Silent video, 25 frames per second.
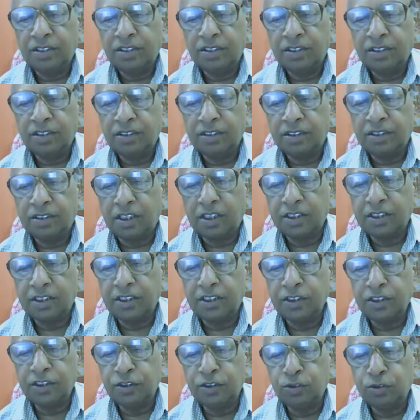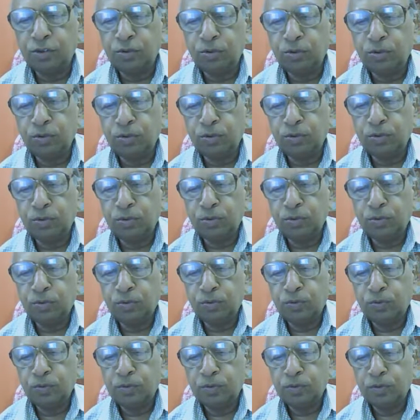talking to you
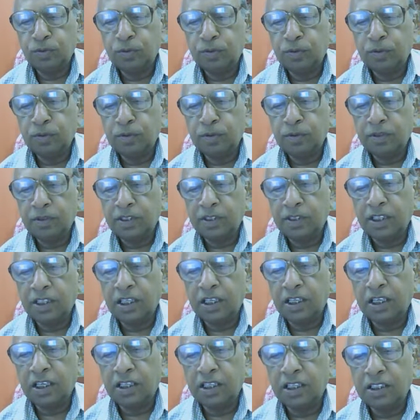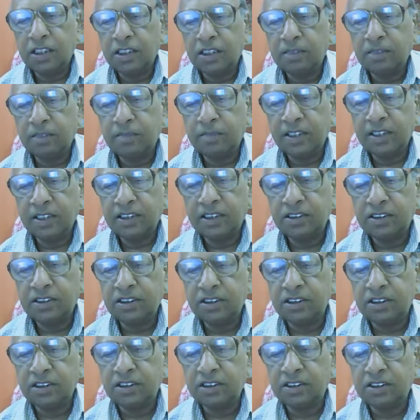regarding my
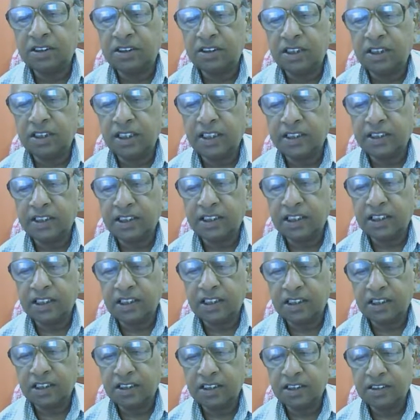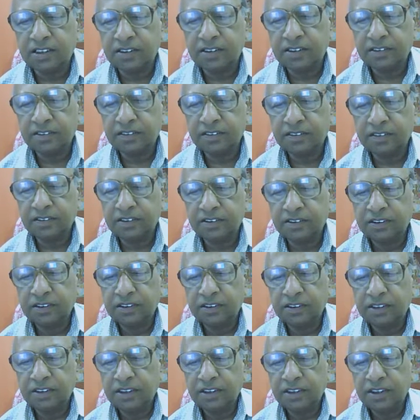sixth letter.
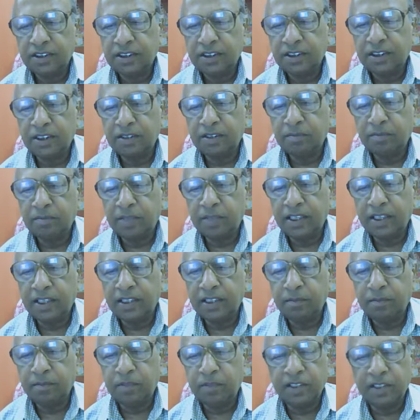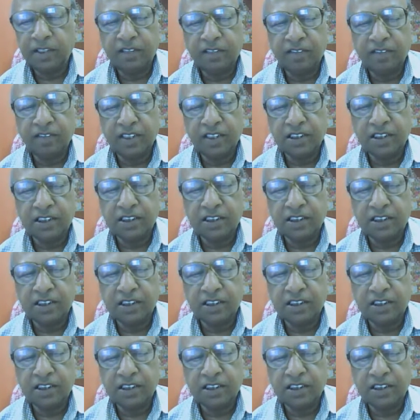In my previous